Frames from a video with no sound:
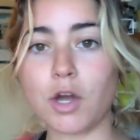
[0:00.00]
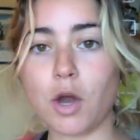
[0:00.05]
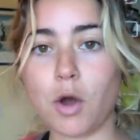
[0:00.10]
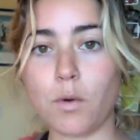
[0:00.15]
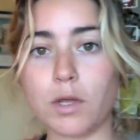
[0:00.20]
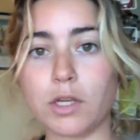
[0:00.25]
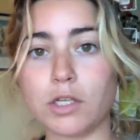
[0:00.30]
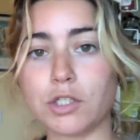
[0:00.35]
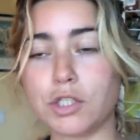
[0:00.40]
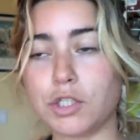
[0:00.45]

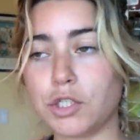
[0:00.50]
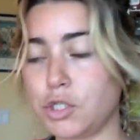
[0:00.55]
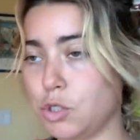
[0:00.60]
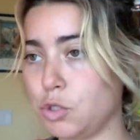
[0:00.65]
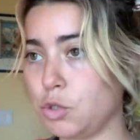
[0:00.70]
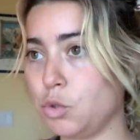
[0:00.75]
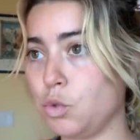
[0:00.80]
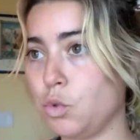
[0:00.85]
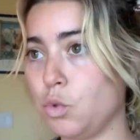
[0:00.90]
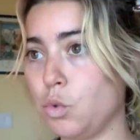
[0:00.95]
going
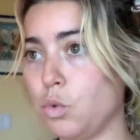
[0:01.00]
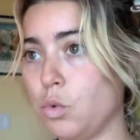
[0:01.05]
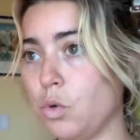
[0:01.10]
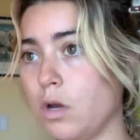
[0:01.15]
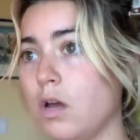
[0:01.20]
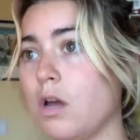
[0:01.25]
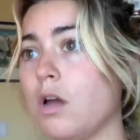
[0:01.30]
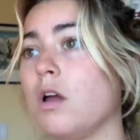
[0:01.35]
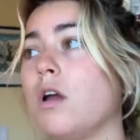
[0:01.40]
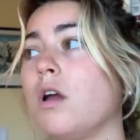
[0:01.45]
to
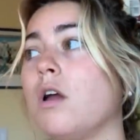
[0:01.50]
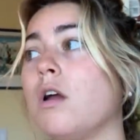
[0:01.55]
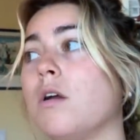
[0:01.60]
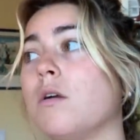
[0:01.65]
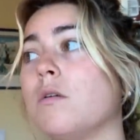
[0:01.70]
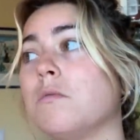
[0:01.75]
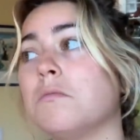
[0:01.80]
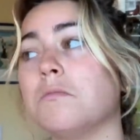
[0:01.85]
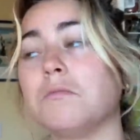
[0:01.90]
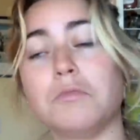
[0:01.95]

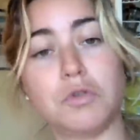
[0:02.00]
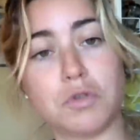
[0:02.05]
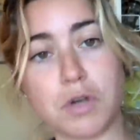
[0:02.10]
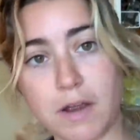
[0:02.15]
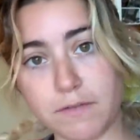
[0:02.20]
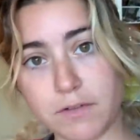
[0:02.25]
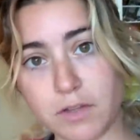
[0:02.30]
drive